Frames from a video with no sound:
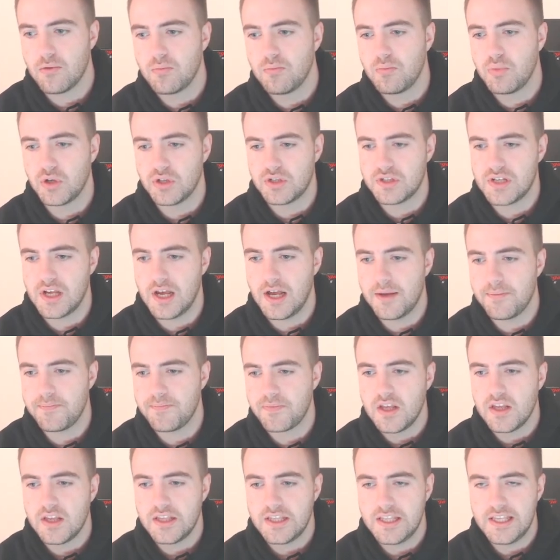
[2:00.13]
but
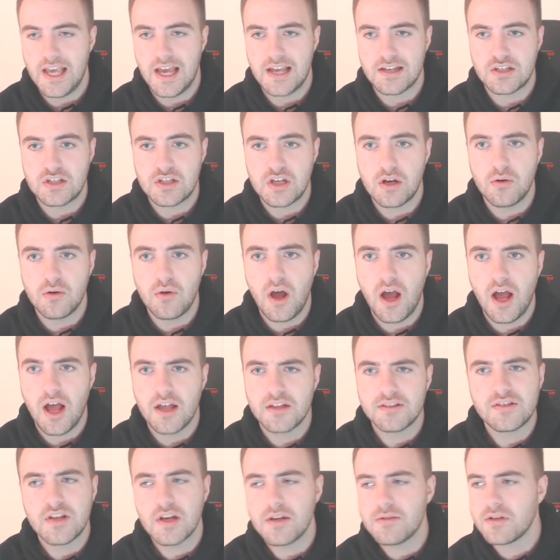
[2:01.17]
yes. So in
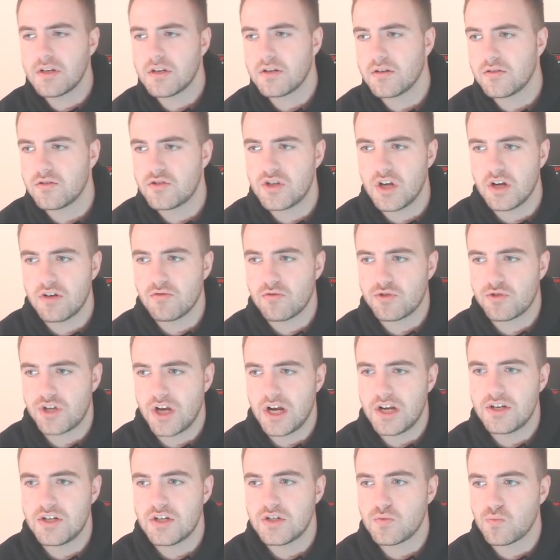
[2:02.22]
terms of general
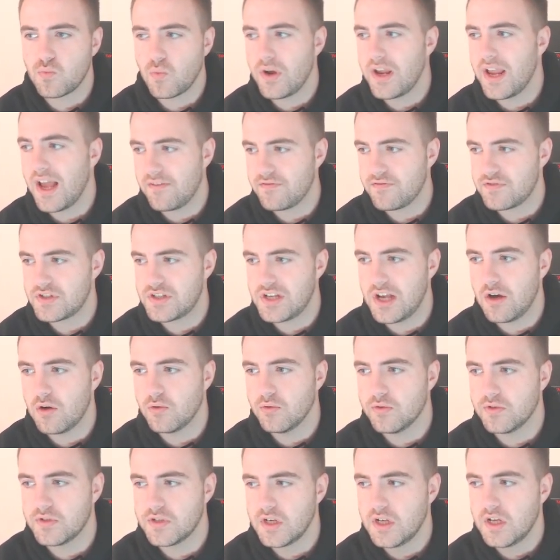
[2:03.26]
changes, we have
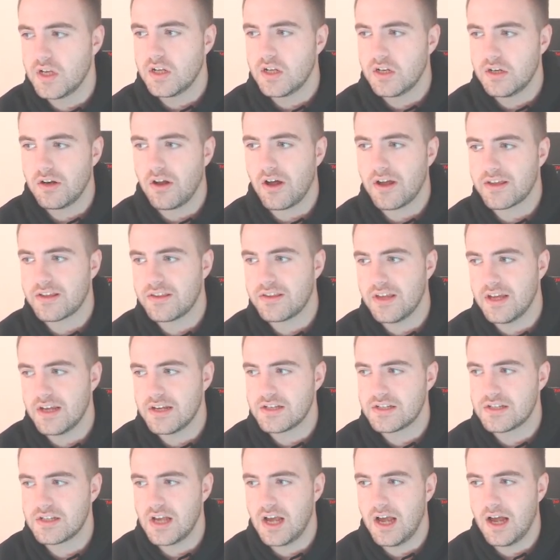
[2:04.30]
settled like
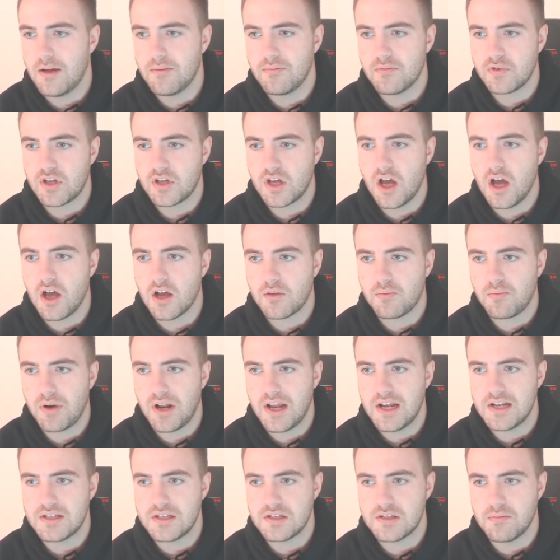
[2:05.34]
this. Kirk
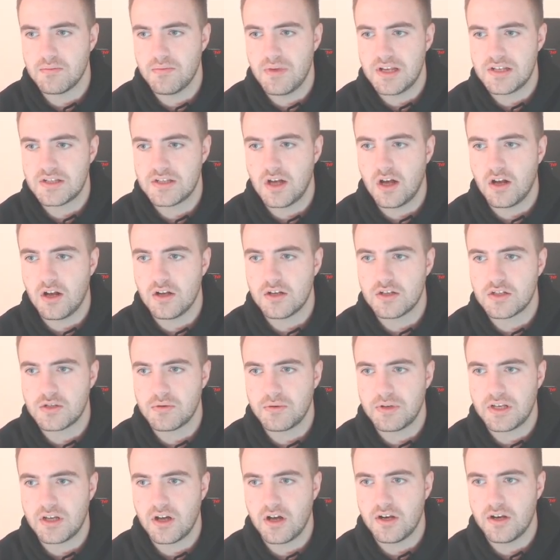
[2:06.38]
plays as a Metzala, so he
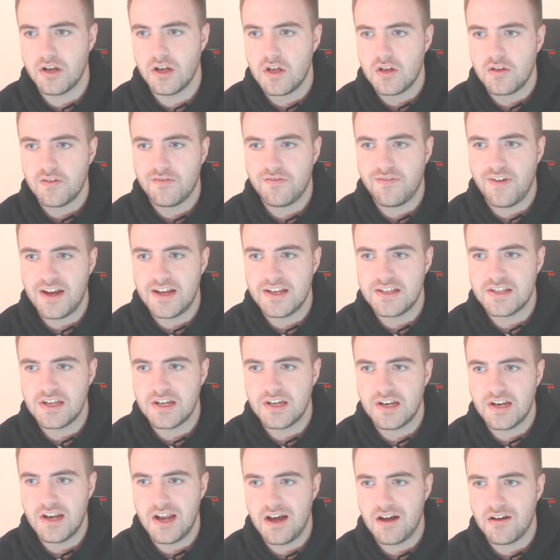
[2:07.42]
kind of fades in
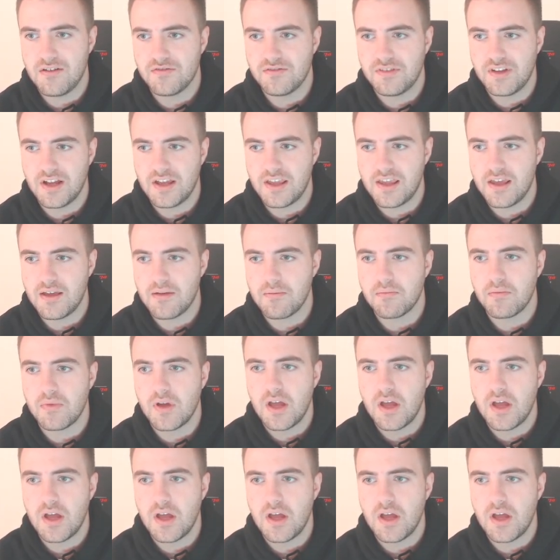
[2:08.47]
and out of Dagim,